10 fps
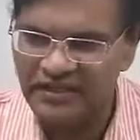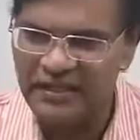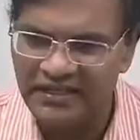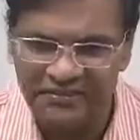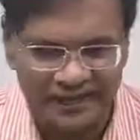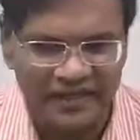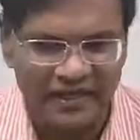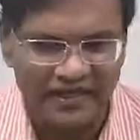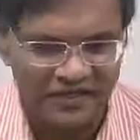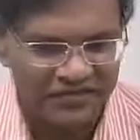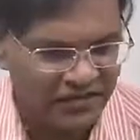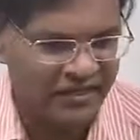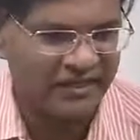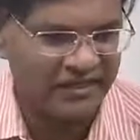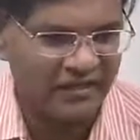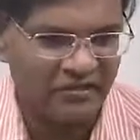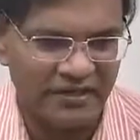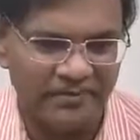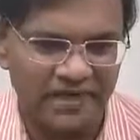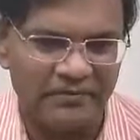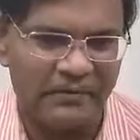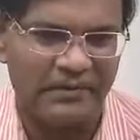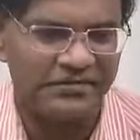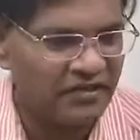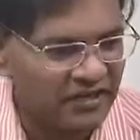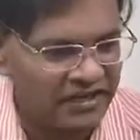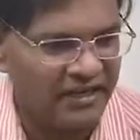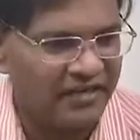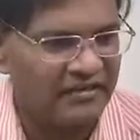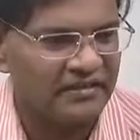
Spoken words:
And the speaker instigated the ruling party members to create